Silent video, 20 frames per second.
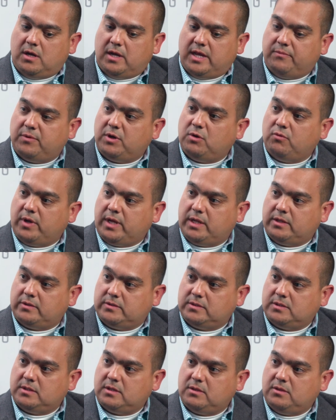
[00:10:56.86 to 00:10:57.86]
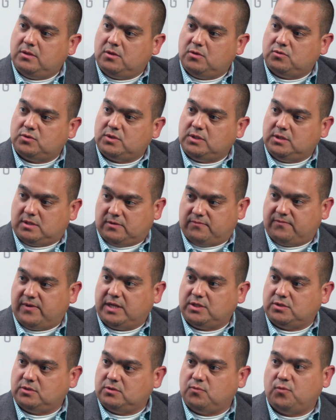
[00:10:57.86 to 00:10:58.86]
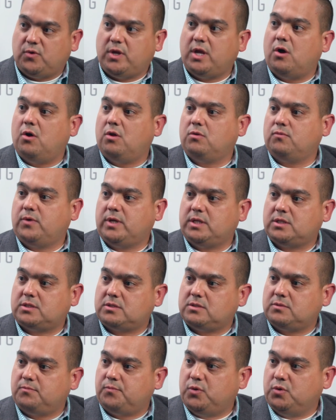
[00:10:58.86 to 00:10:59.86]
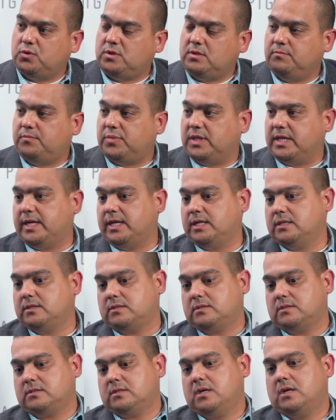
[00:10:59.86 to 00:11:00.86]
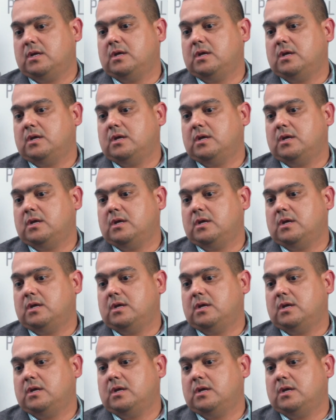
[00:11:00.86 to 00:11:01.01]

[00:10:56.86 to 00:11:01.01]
evaluate those interventions. We always put in place